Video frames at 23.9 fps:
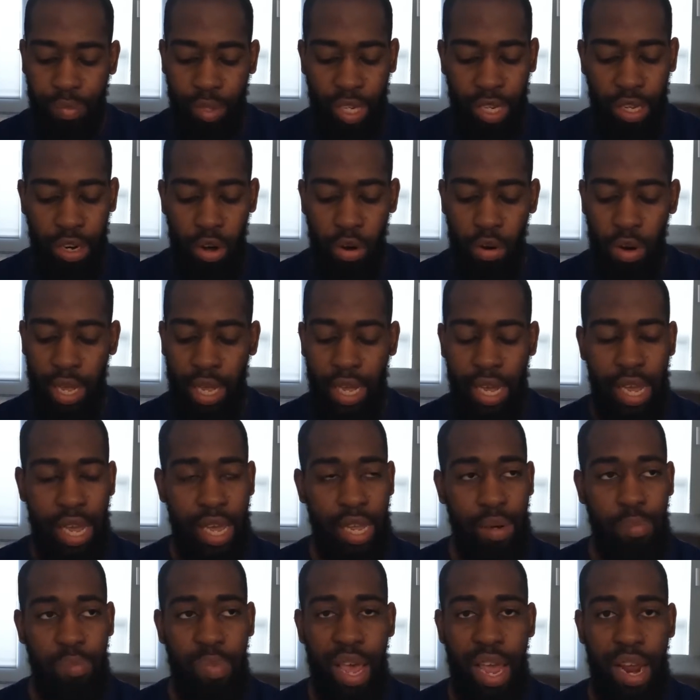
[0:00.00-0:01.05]
You know,
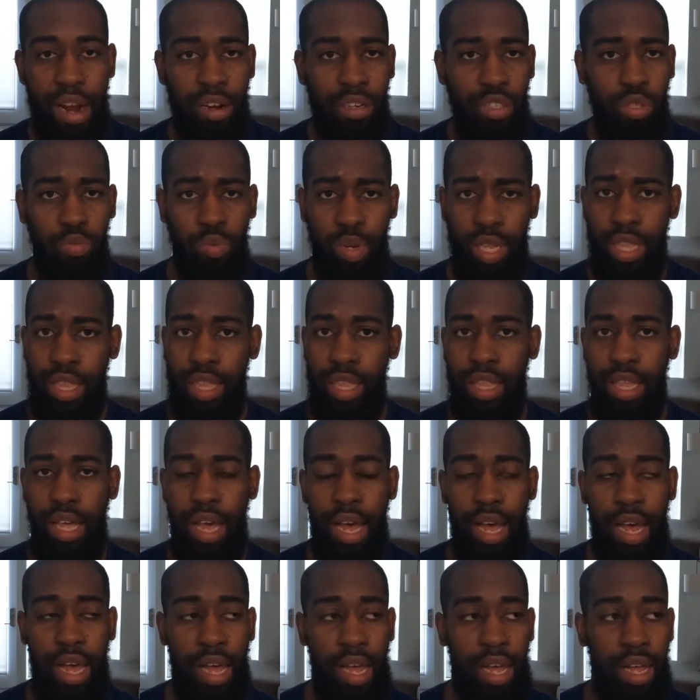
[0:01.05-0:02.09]
it pairs with
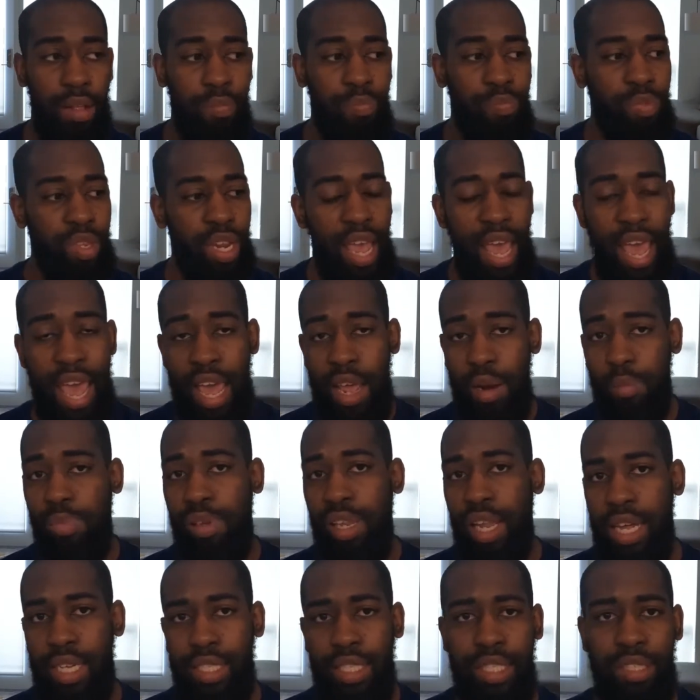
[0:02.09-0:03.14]
Ant
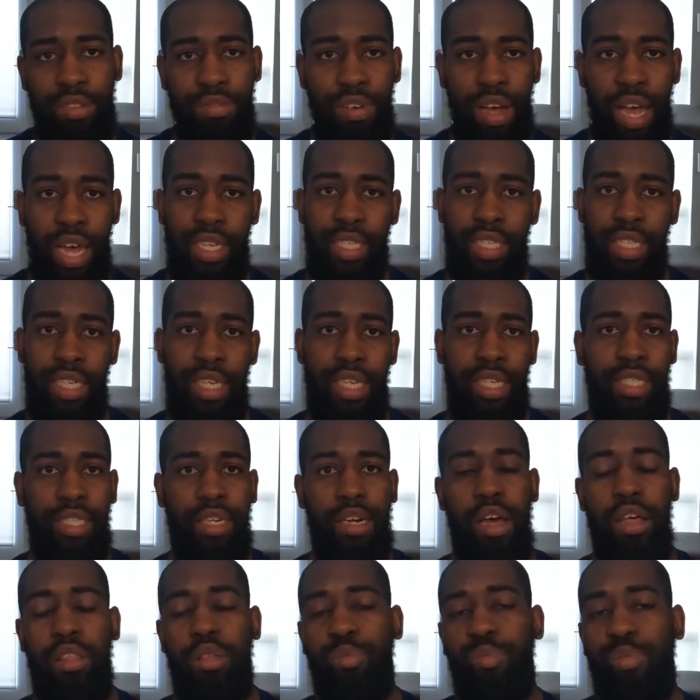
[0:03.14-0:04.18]
Plus devices
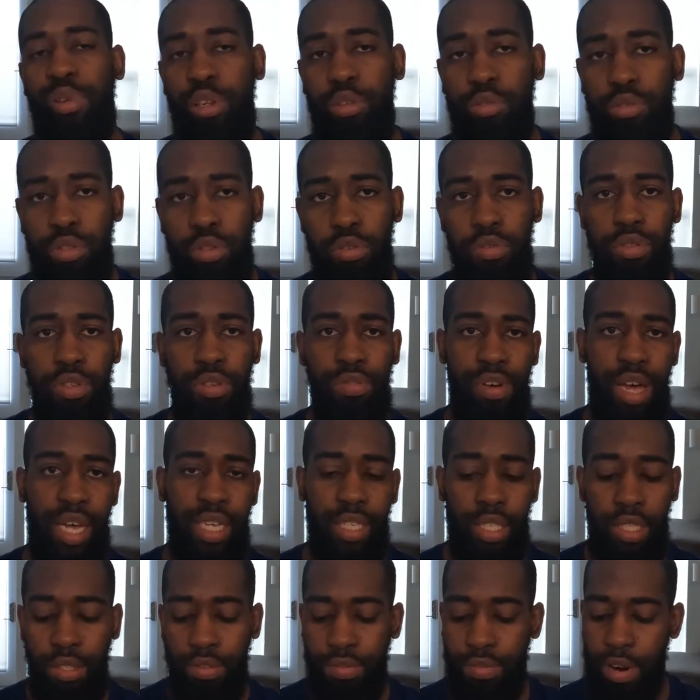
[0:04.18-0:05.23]
and other Bluetooth
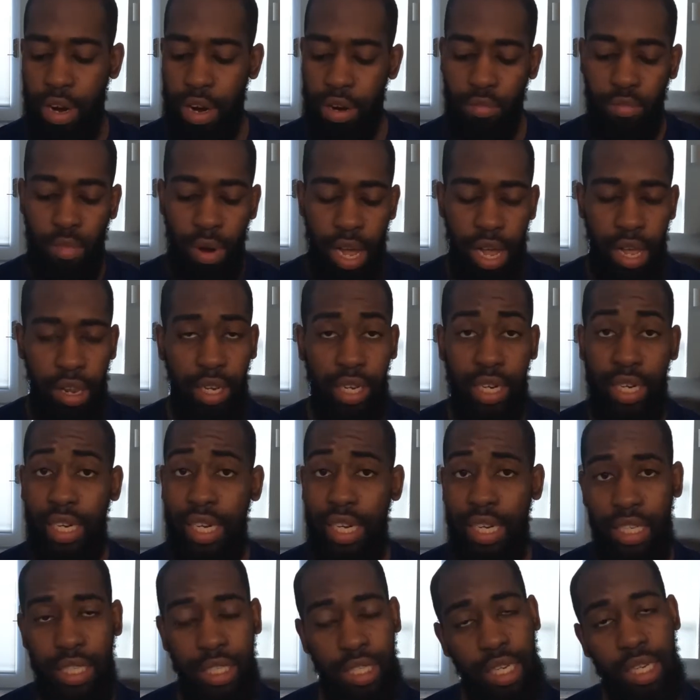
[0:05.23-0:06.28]
devices very well and
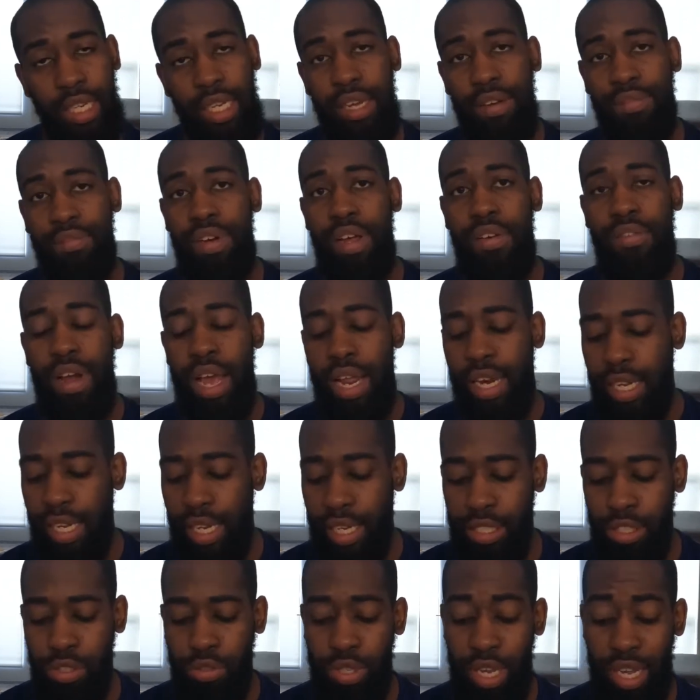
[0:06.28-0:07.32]
easily. I've never had any
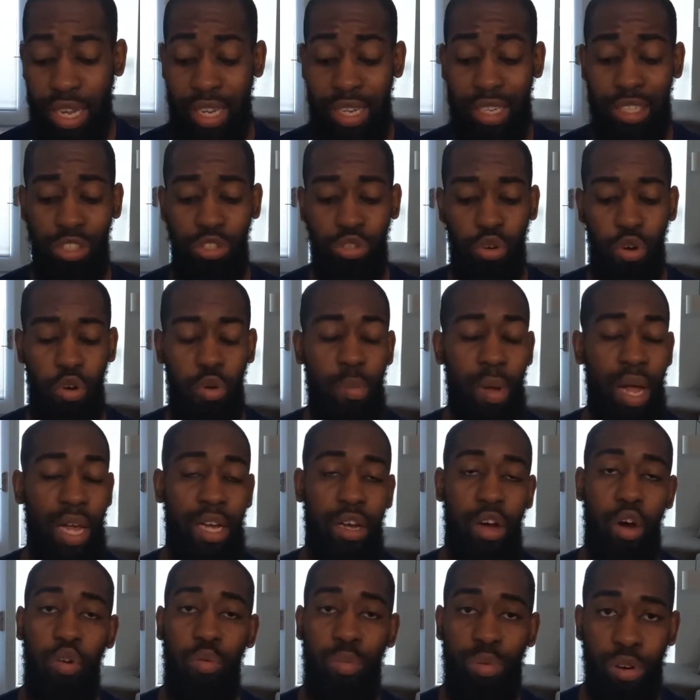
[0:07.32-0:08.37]
issues. I can control my
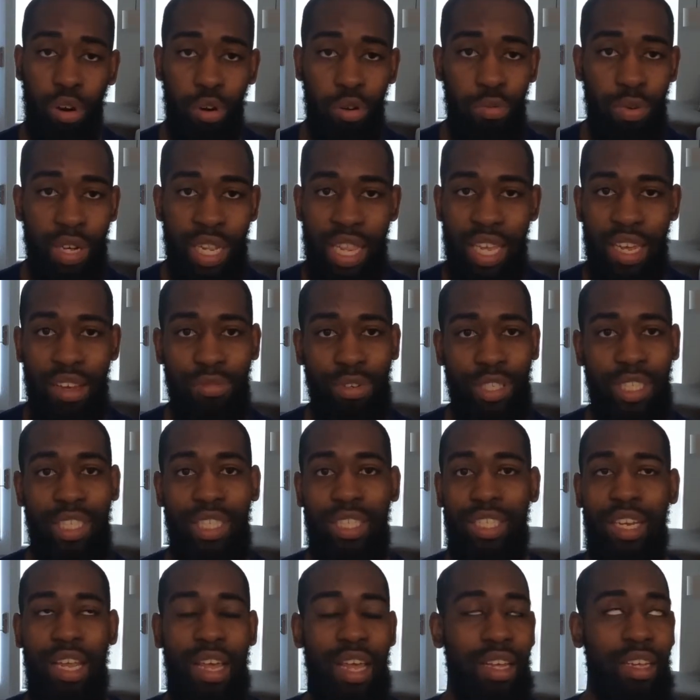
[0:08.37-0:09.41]
GoPro with it, which
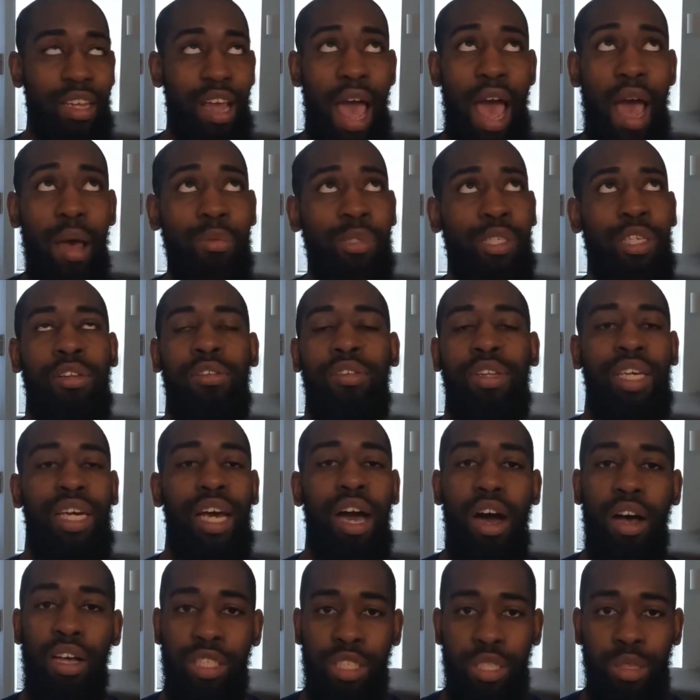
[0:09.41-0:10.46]
is absolutely
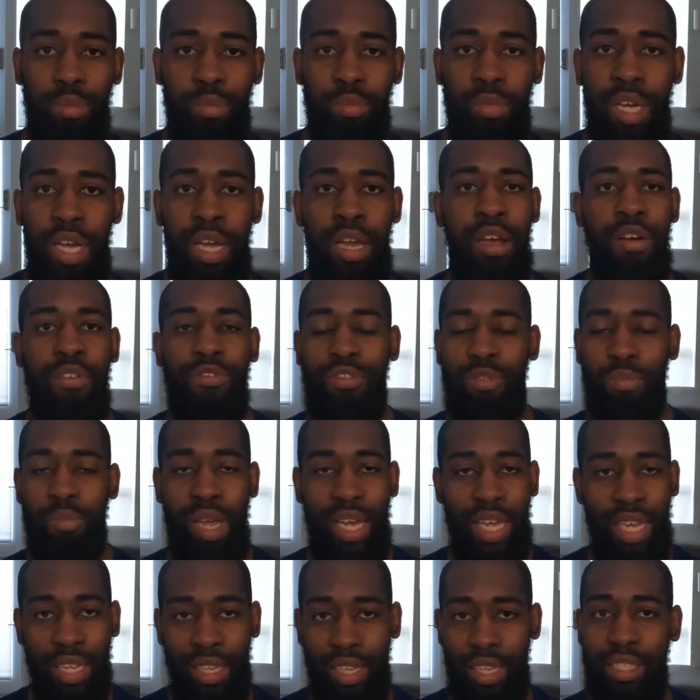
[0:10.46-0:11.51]
awesome for
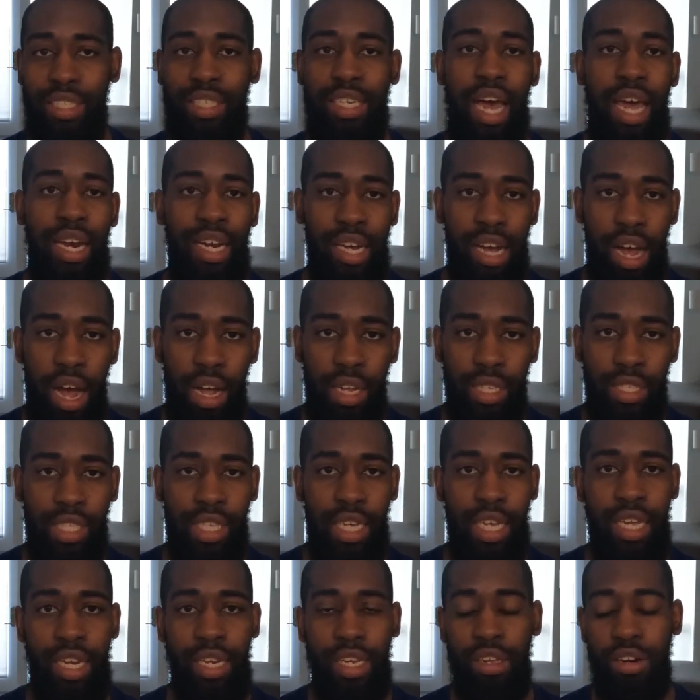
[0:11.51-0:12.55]
making this kind of
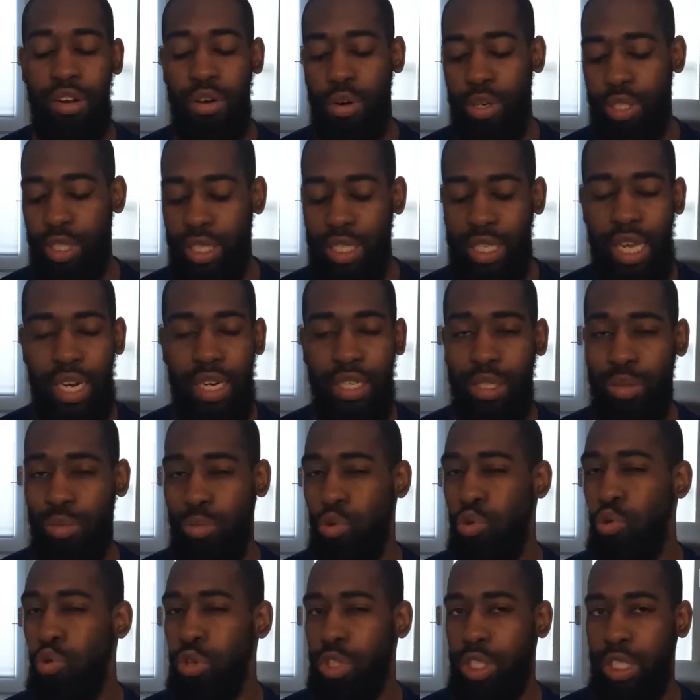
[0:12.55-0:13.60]
content, you know, and just getting some
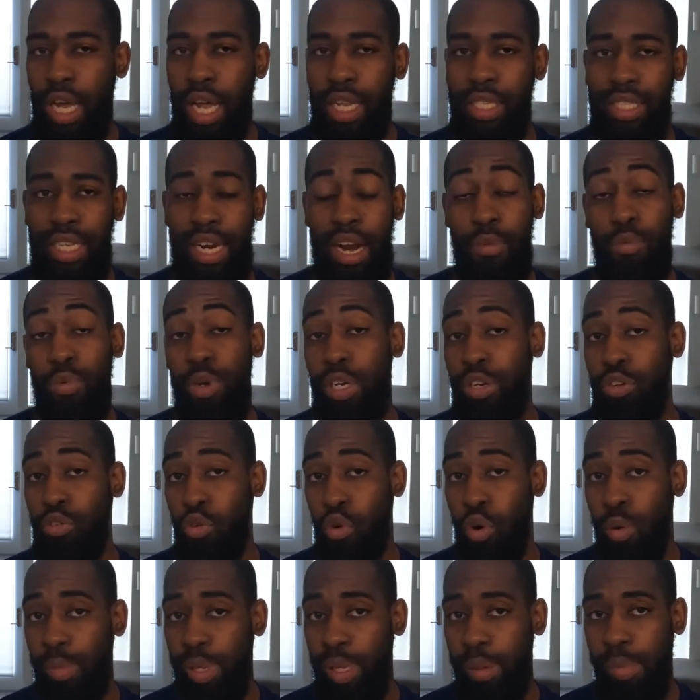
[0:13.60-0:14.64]
cool shots that I wouldn't
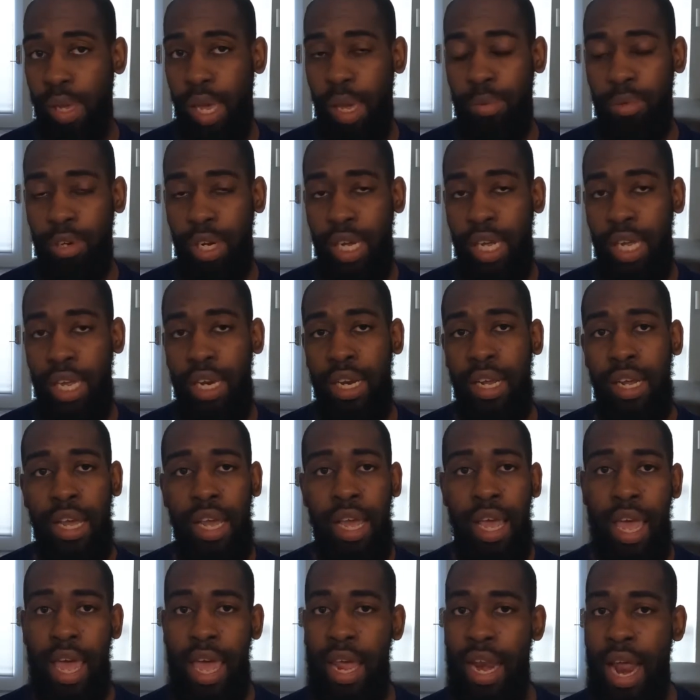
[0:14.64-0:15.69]
normally be able to get.
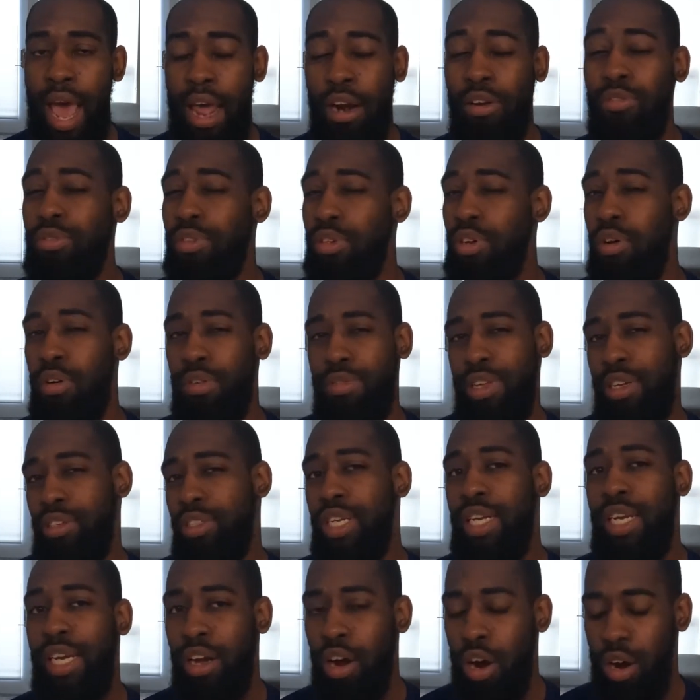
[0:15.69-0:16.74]
And I don't know if there's
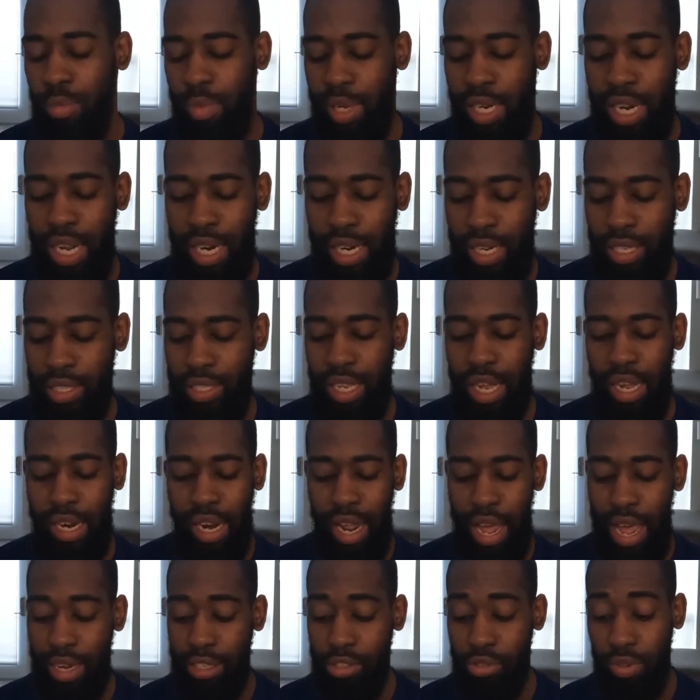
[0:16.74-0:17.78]
any Garmin that does that
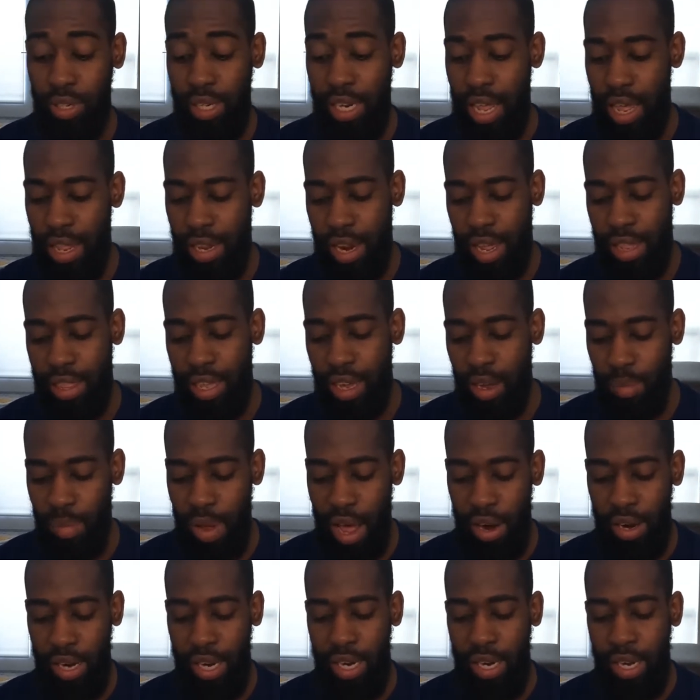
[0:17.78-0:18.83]
actually, now that I think
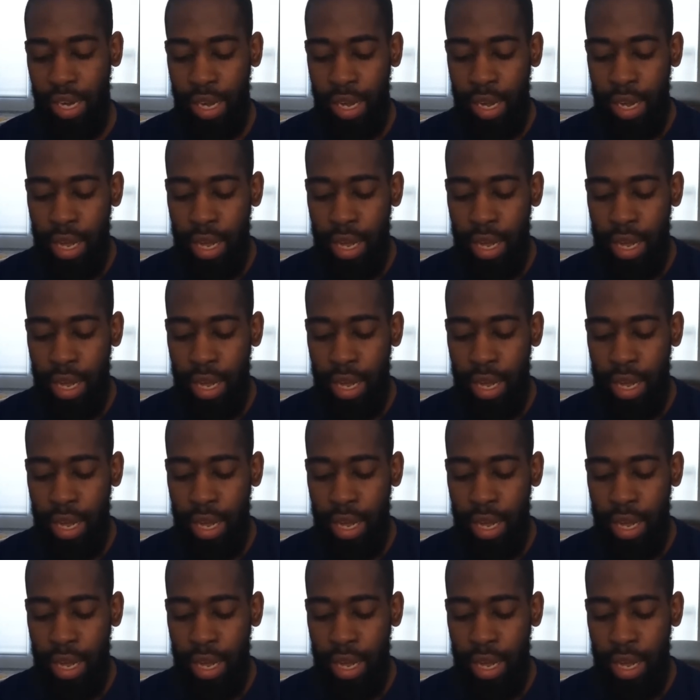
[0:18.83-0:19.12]
about it.